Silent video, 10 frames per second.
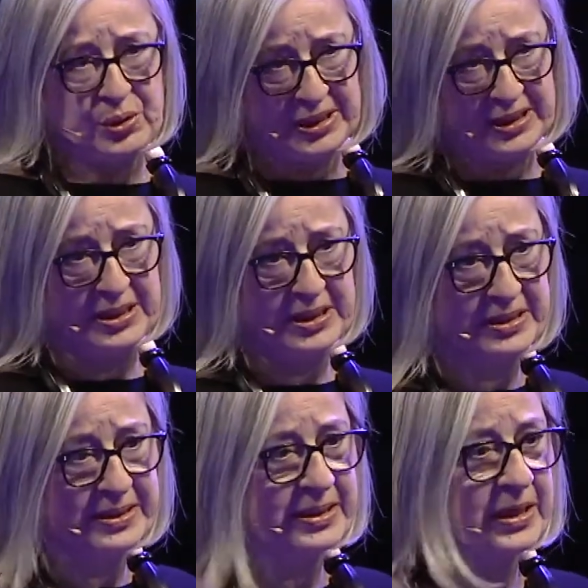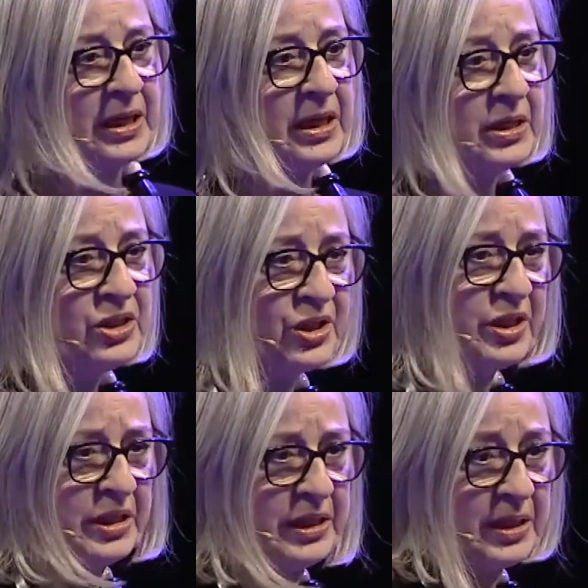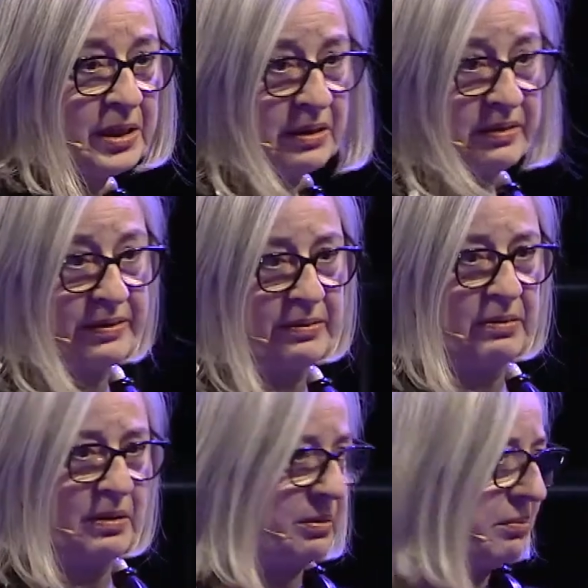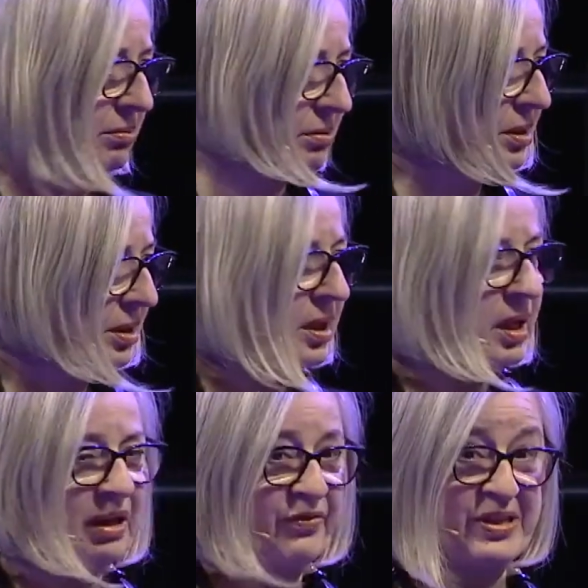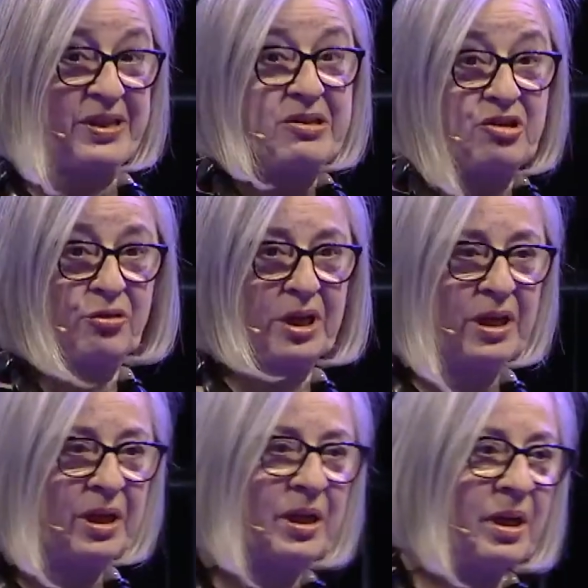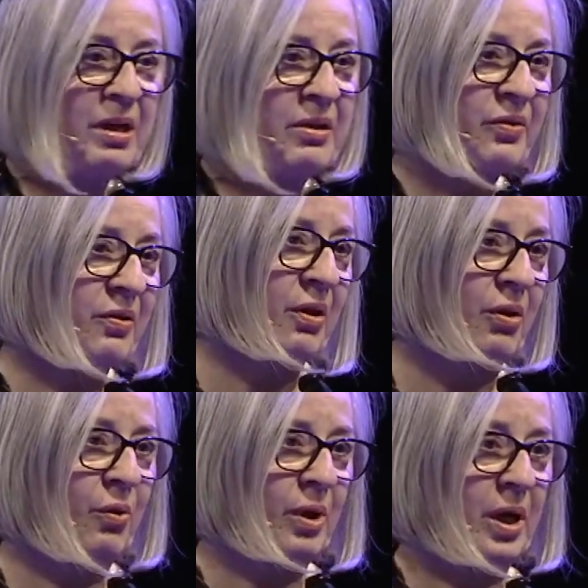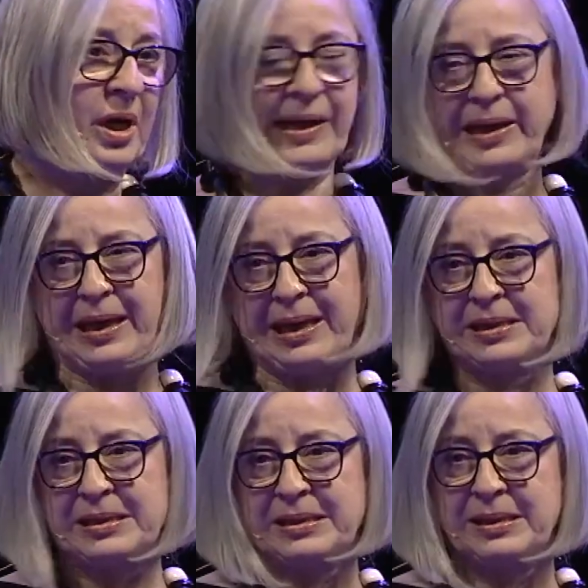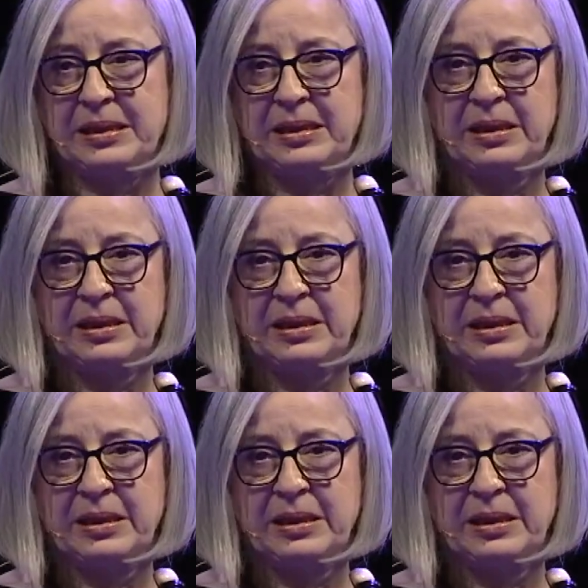years journey. It's half a century, so I guess